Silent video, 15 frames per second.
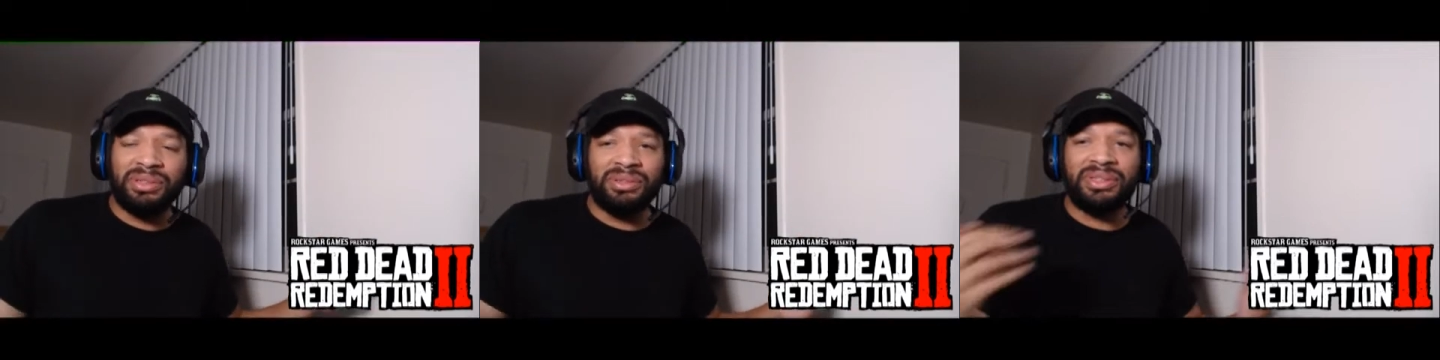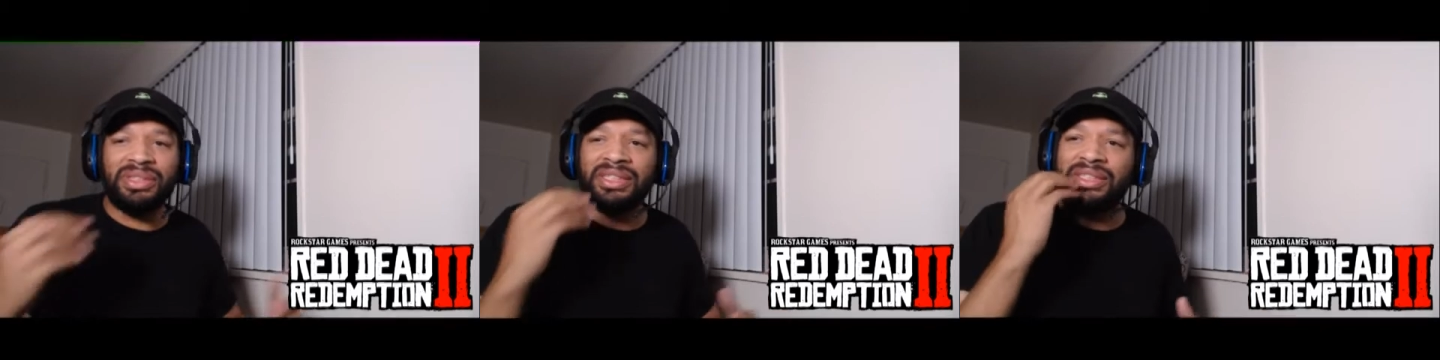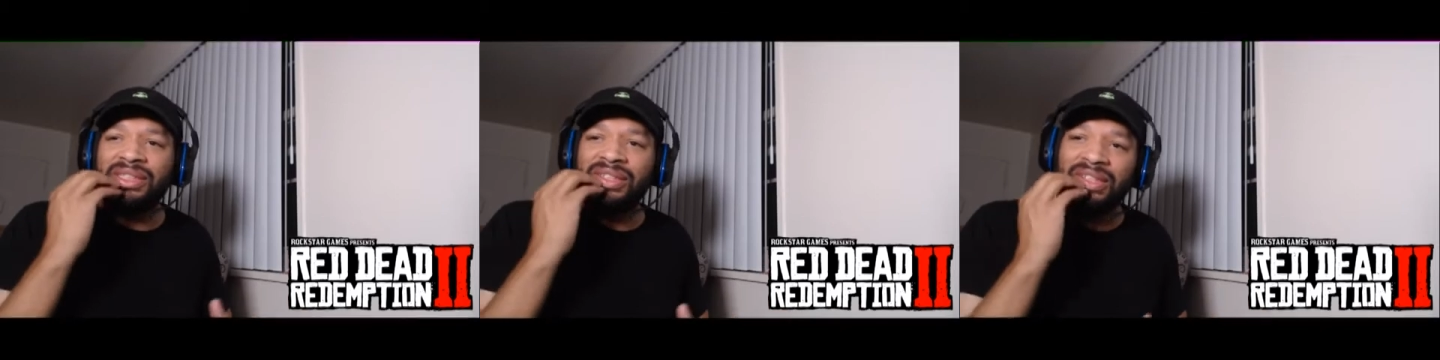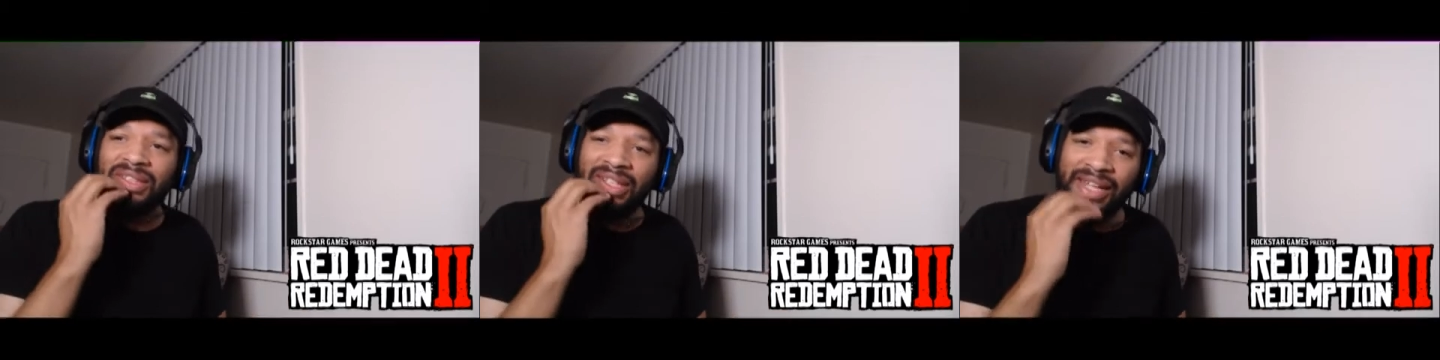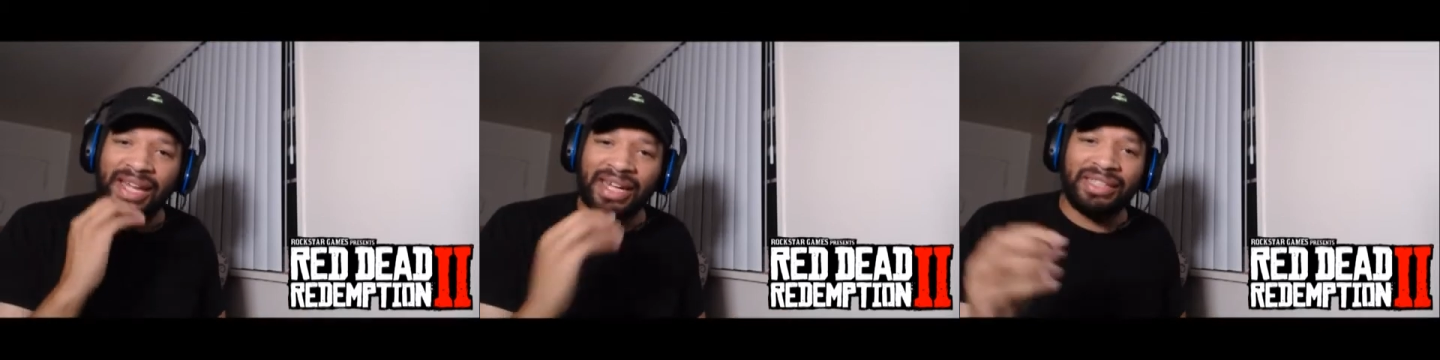It's just a
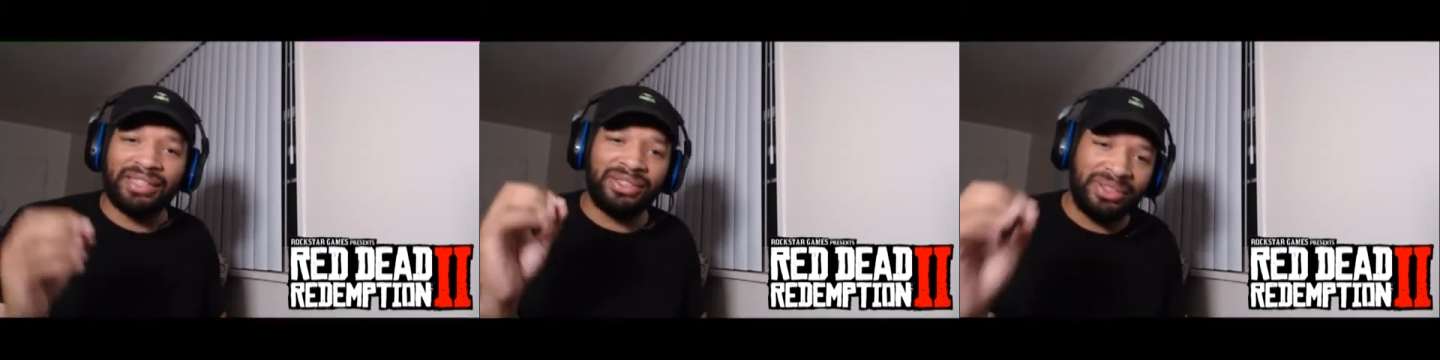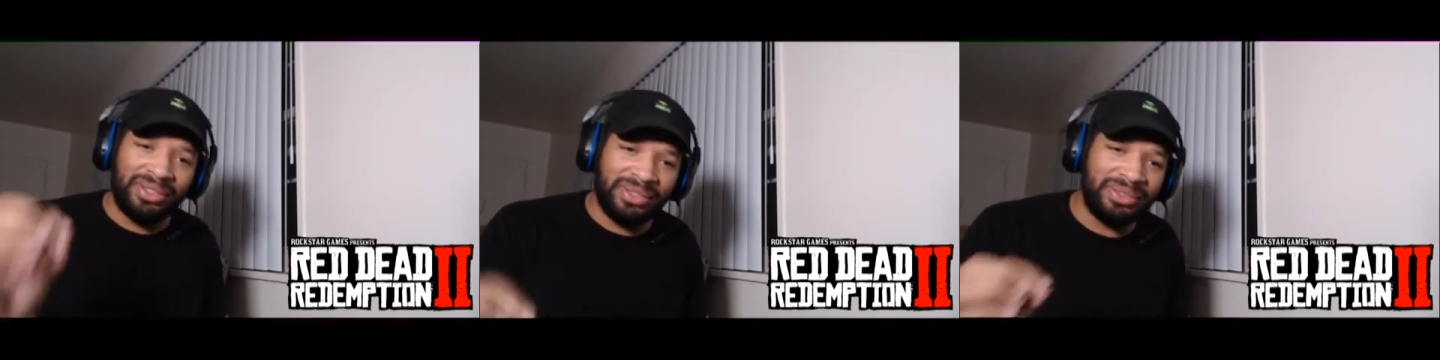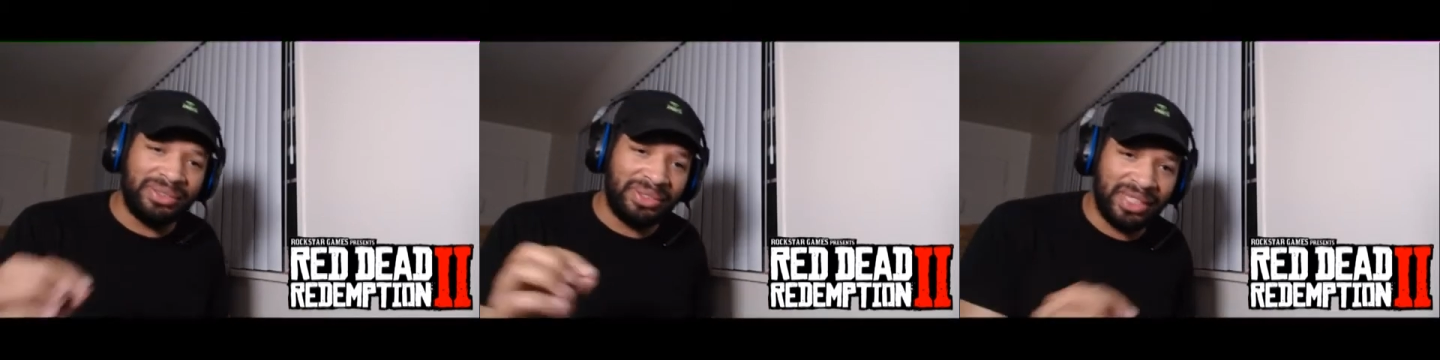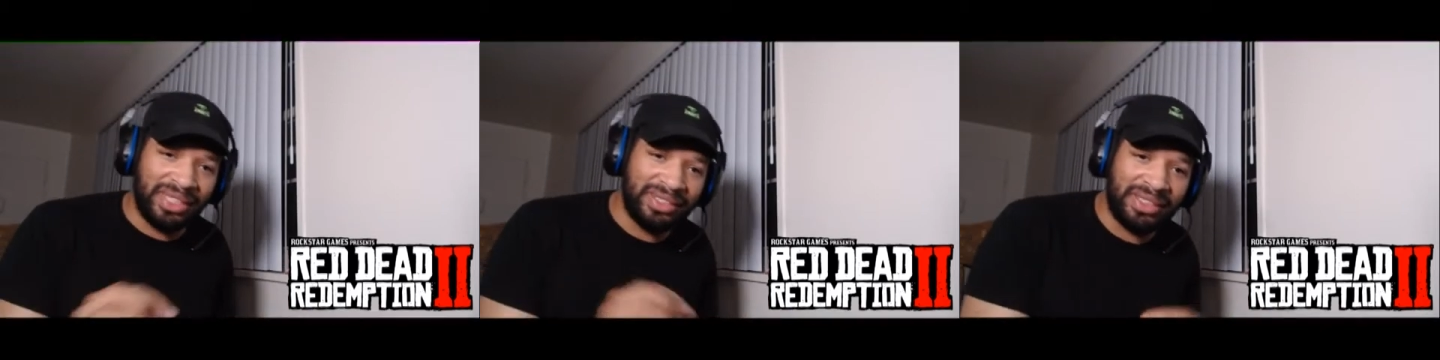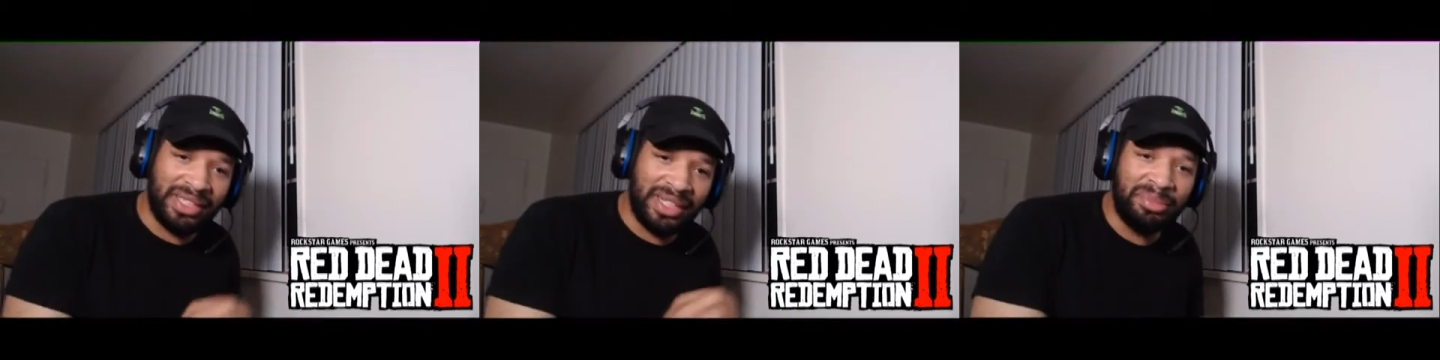lot of little things
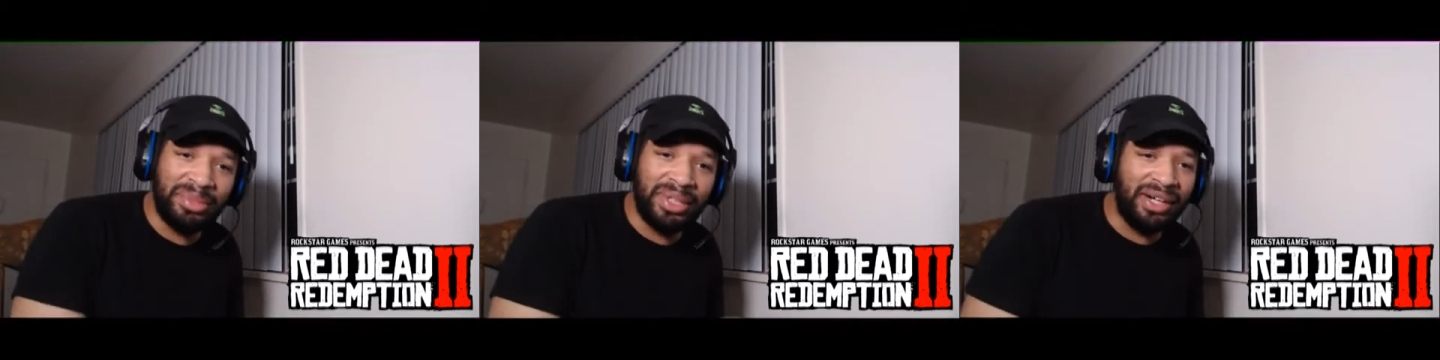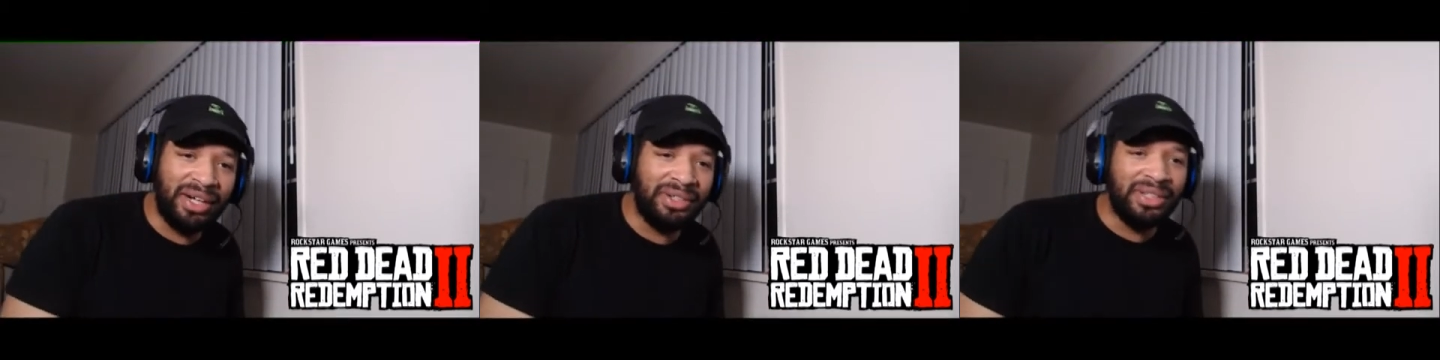coming out.